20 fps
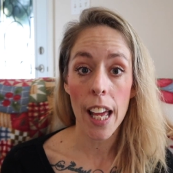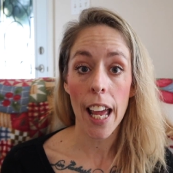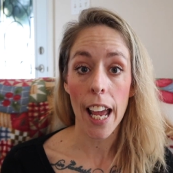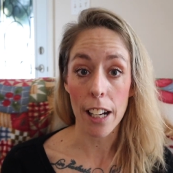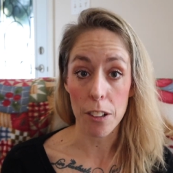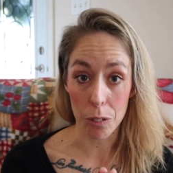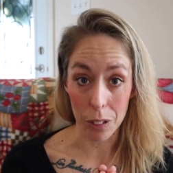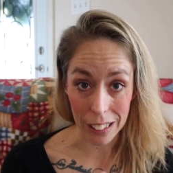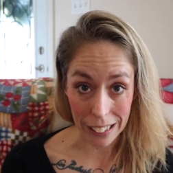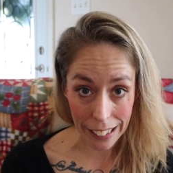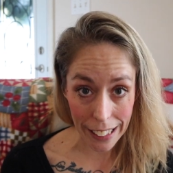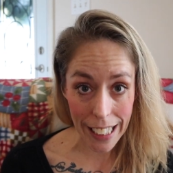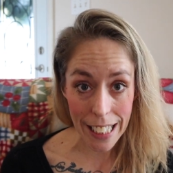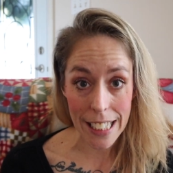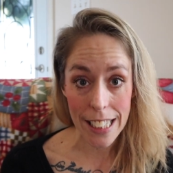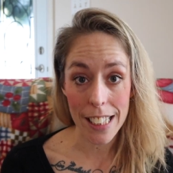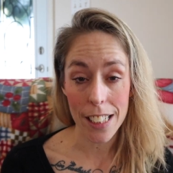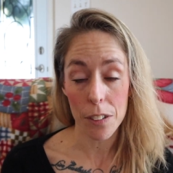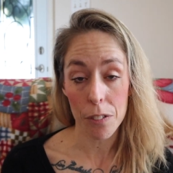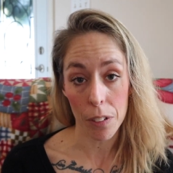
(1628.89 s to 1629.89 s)
and
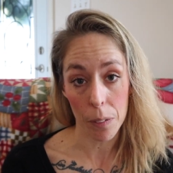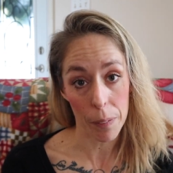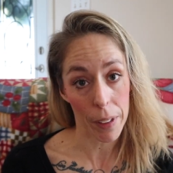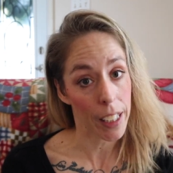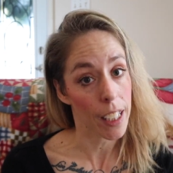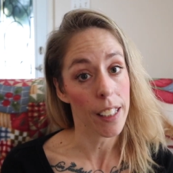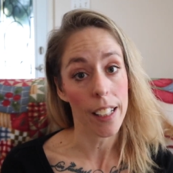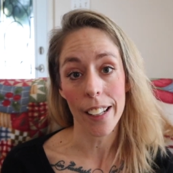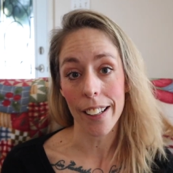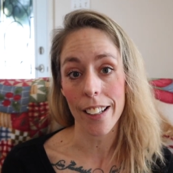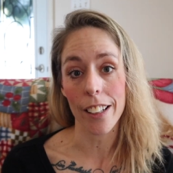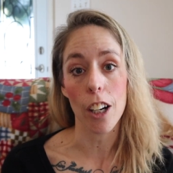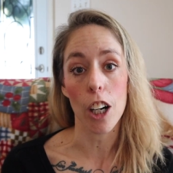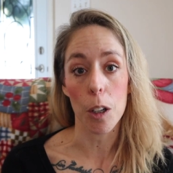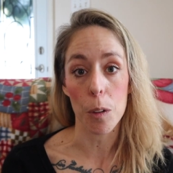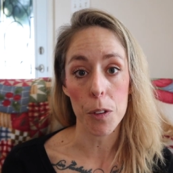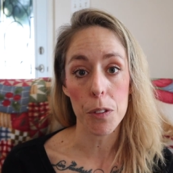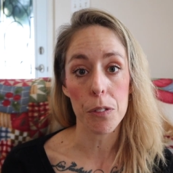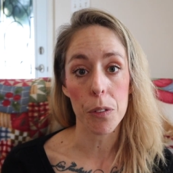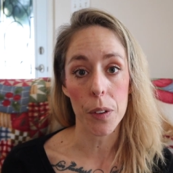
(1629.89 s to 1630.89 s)
released from the Canadian
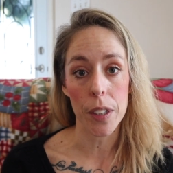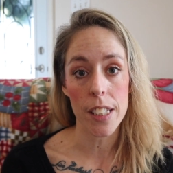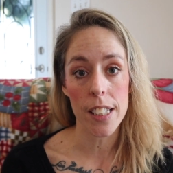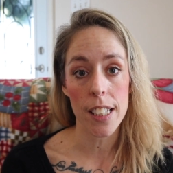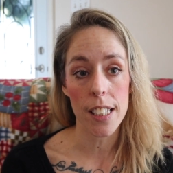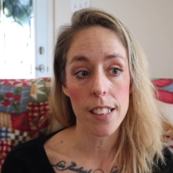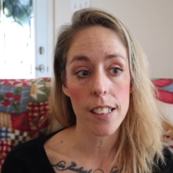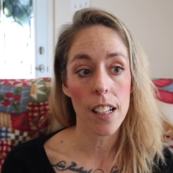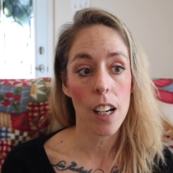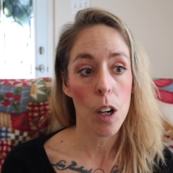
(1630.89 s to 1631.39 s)
Armed Forces.